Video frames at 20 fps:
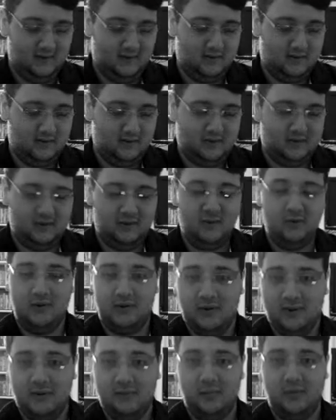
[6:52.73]
He's so
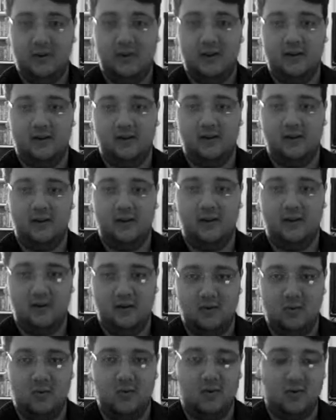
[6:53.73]
good playing Senator
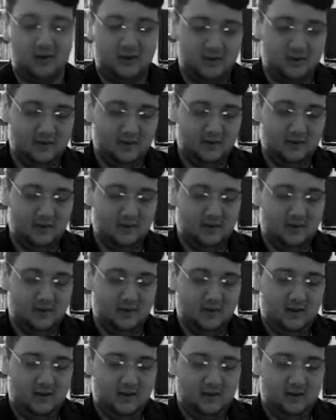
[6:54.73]
Rourke,
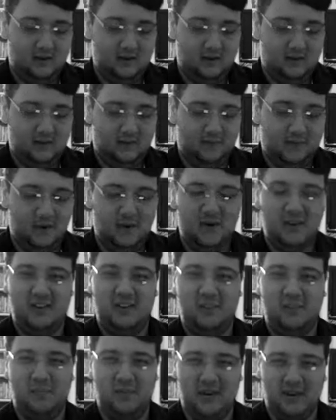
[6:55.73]
as very
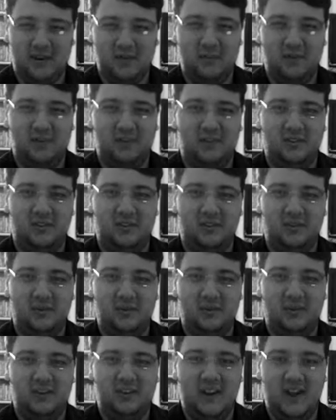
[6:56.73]
despicable, so
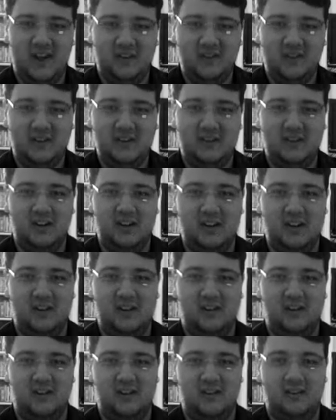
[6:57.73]
savage,
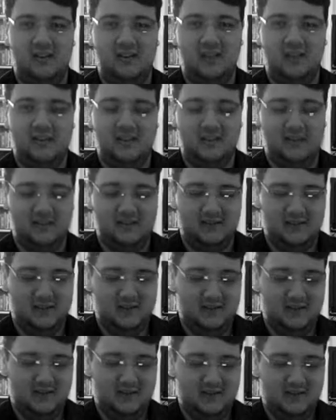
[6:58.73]
and
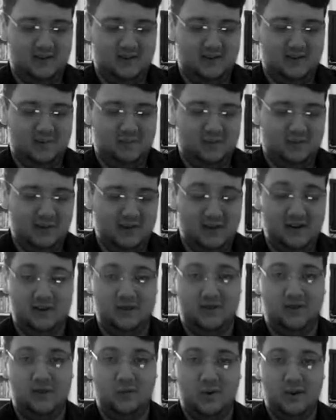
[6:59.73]

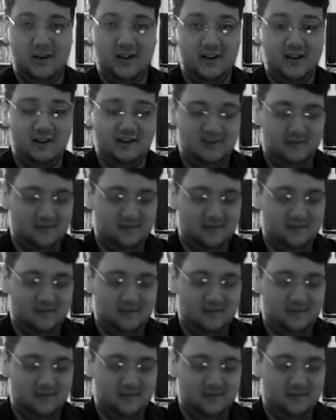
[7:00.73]
plain greedy.